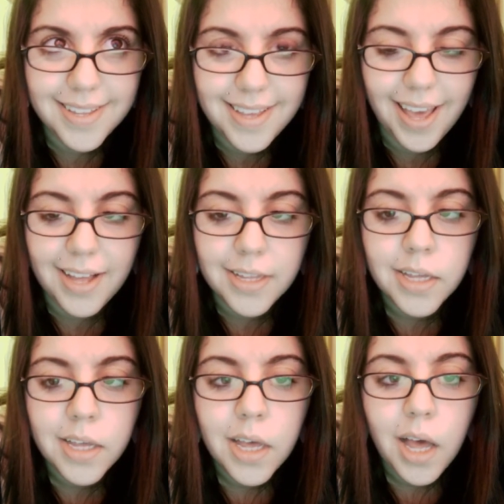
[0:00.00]
Yeah.
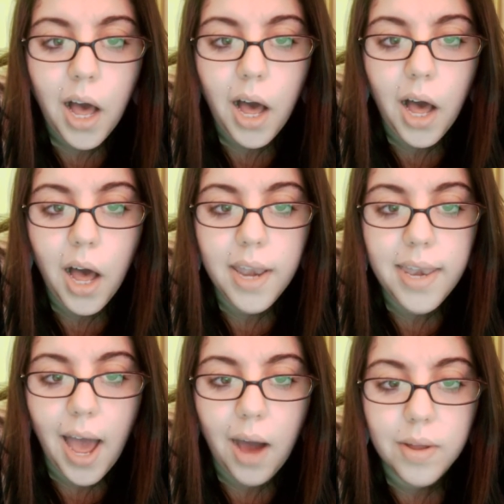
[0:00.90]

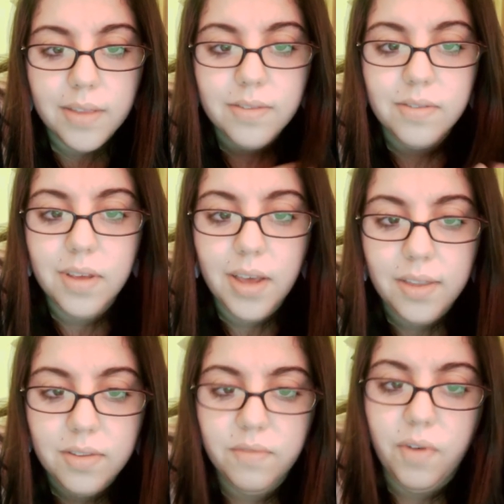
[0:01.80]
Now it's
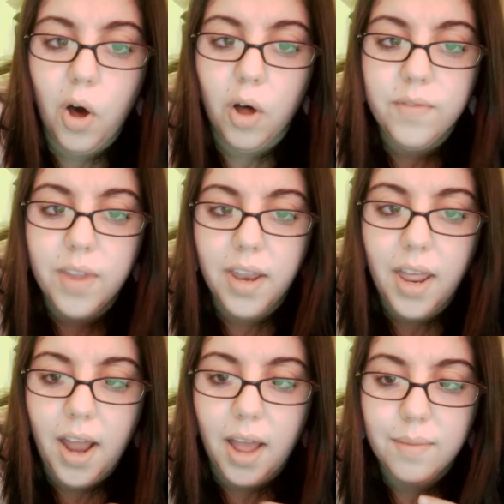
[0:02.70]
evolved,
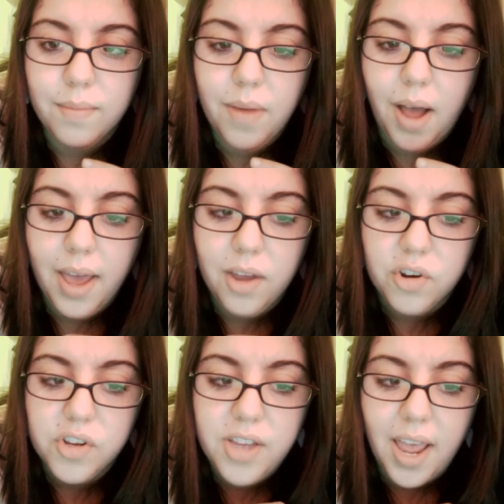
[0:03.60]
and I
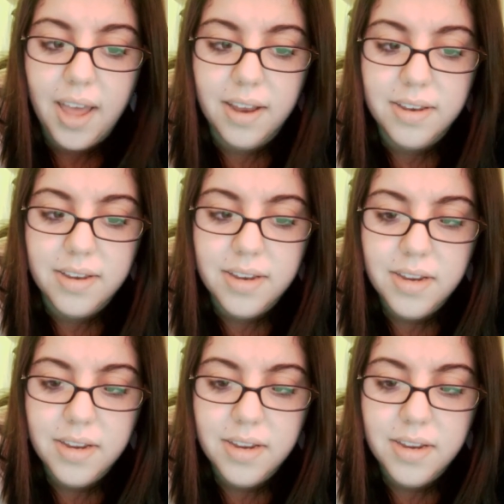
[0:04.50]
understand